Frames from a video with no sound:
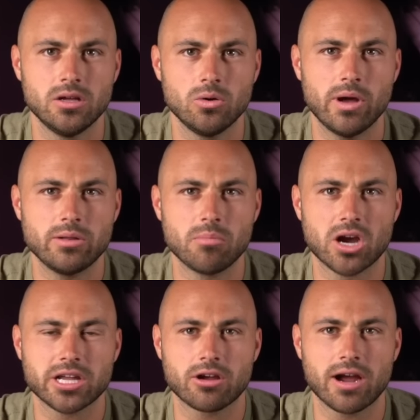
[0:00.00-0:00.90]
when the
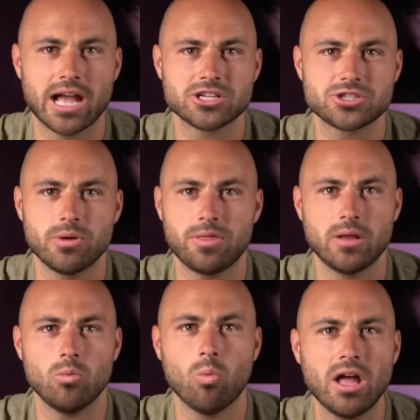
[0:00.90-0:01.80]
market crashed
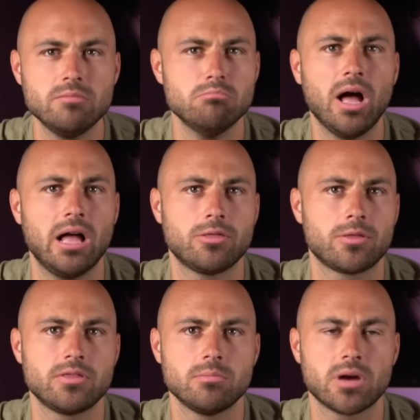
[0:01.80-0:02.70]
within 1
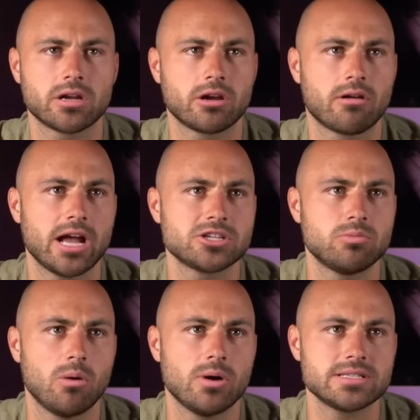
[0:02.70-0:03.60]
month, the market crashed,
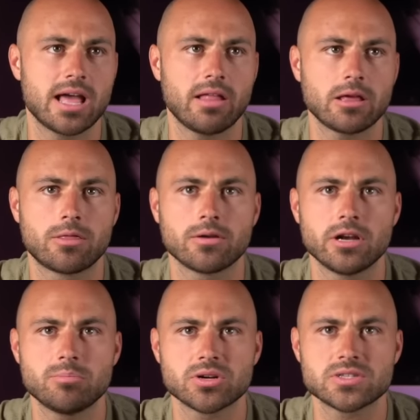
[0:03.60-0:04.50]
what was that, like
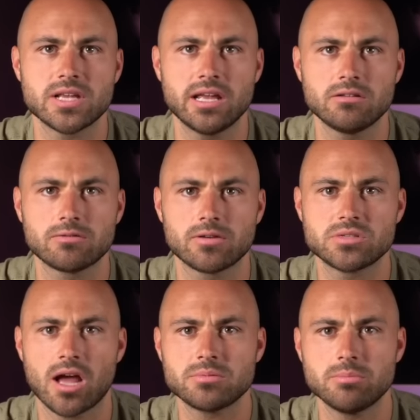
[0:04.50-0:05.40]
30% from
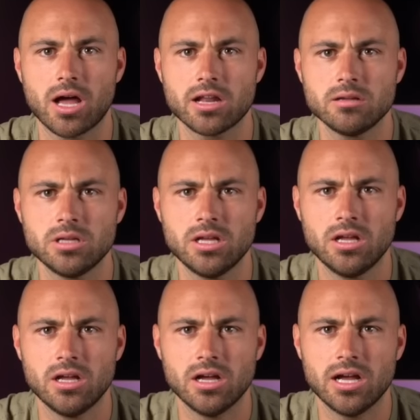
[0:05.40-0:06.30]
top to bottom,
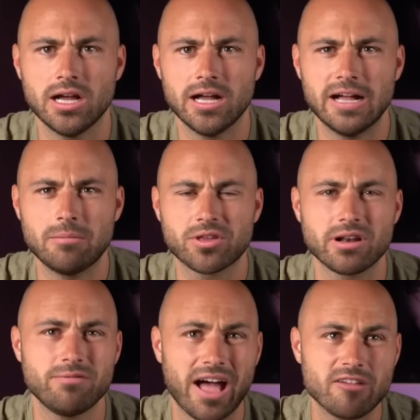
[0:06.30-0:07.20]

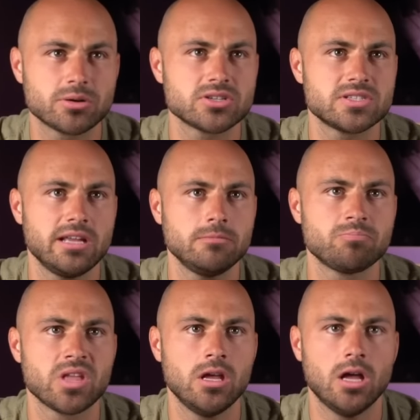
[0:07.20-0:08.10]
35%.
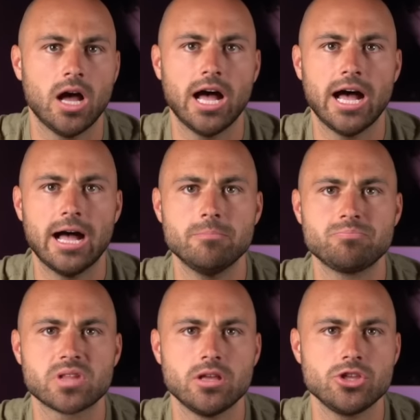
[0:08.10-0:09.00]

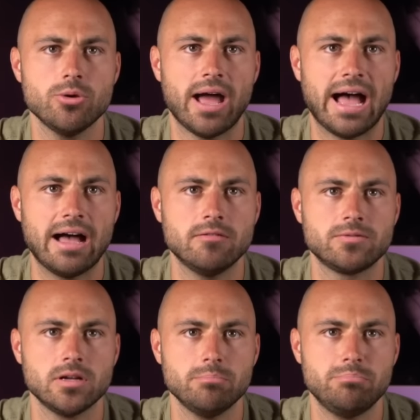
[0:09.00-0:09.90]
You
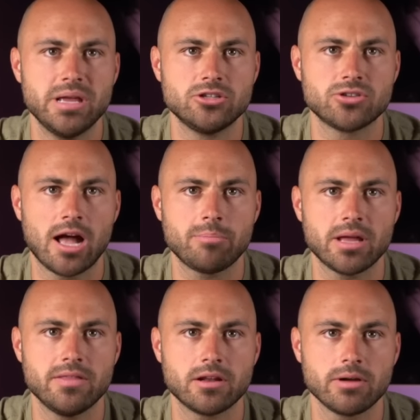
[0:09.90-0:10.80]
have big drop
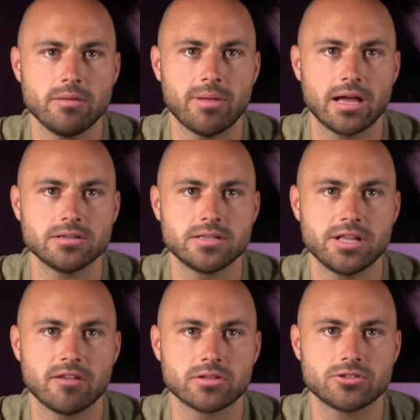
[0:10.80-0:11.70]
and then a rebound. Then
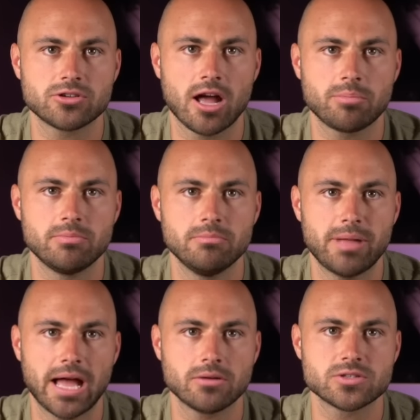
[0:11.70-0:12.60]
you have a drop,
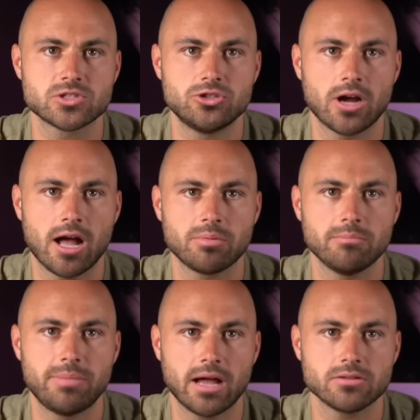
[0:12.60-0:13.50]
bounce, drop,
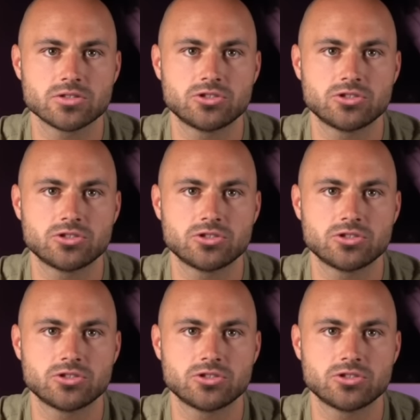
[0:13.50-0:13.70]
bounce,